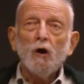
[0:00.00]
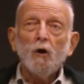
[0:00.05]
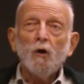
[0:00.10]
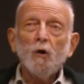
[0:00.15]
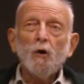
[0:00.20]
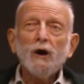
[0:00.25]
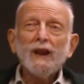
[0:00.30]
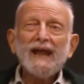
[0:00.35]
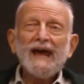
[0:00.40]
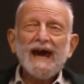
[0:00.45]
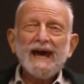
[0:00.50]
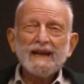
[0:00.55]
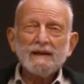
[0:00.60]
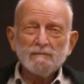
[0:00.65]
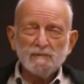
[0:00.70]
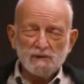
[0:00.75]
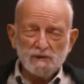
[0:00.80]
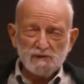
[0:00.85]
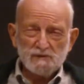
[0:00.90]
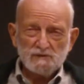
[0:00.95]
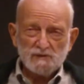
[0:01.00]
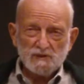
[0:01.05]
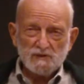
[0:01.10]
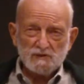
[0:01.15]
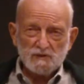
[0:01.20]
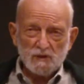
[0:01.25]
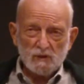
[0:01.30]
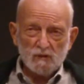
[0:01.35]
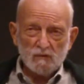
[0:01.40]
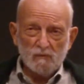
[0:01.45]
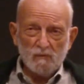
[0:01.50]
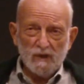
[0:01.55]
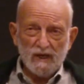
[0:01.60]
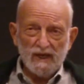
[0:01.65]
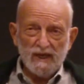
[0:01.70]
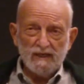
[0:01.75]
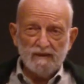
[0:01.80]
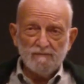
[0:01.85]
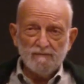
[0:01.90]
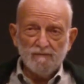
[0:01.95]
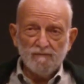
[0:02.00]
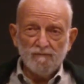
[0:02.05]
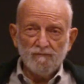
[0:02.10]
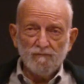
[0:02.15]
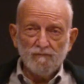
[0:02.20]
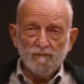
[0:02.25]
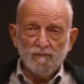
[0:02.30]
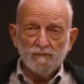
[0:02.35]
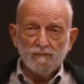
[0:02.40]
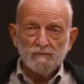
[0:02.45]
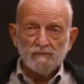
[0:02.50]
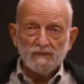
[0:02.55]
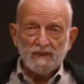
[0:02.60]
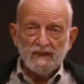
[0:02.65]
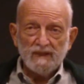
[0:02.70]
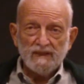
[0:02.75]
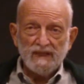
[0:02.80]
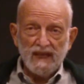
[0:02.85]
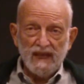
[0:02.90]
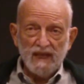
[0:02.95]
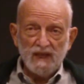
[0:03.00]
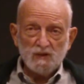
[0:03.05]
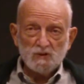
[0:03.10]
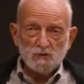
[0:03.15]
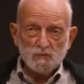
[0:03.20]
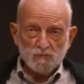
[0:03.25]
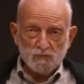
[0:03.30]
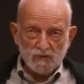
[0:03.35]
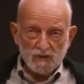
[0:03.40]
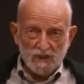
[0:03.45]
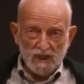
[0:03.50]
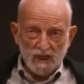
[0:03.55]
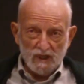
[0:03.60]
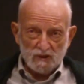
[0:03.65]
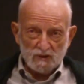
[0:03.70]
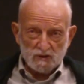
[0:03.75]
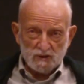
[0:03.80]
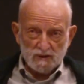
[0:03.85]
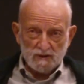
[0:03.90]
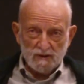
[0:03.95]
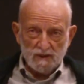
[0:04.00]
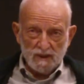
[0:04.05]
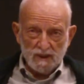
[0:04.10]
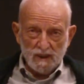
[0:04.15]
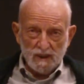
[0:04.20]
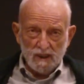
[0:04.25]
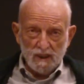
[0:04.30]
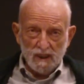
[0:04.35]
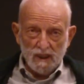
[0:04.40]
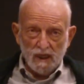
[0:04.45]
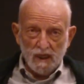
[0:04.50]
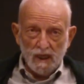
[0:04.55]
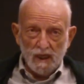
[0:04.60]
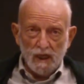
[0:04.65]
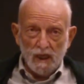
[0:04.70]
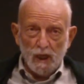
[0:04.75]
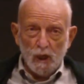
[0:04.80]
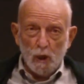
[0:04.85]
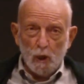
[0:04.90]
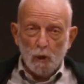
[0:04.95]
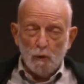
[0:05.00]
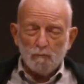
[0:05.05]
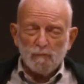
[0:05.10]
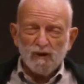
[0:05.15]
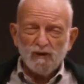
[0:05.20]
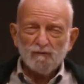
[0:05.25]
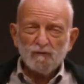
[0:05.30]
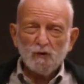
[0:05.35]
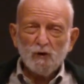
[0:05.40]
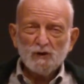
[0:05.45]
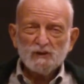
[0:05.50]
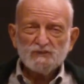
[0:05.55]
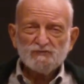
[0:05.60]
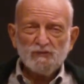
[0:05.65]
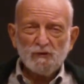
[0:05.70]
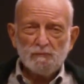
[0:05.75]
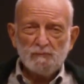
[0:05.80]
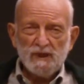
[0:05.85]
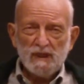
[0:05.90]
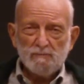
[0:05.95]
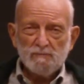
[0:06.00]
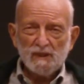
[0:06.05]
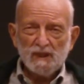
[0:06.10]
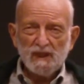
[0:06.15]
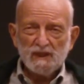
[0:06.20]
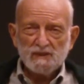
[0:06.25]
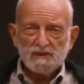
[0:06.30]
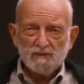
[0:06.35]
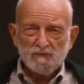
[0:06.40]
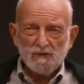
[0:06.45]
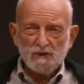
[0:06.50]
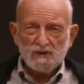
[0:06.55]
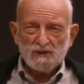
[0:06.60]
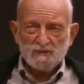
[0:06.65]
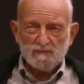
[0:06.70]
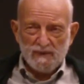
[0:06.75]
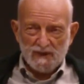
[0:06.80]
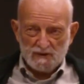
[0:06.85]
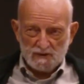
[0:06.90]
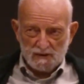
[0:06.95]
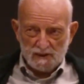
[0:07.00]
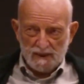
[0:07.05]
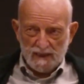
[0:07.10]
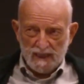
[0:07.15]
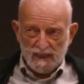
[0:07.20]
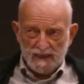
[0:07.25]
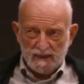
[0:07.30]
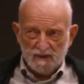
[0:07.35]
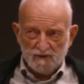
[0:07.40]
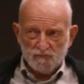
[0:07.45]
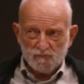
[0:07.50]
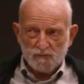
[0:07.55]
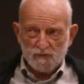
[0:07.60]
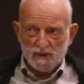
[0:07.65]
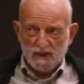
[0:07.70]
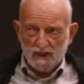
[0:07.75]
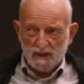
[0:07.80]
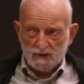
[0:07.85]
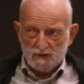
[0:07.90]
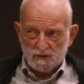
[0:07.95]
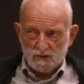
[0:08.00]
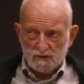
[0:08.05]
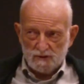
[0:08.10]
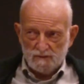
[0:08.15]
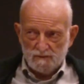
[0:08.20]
all animals, in a certain way, engage in production. But of course, for people, it's a very special kind of production.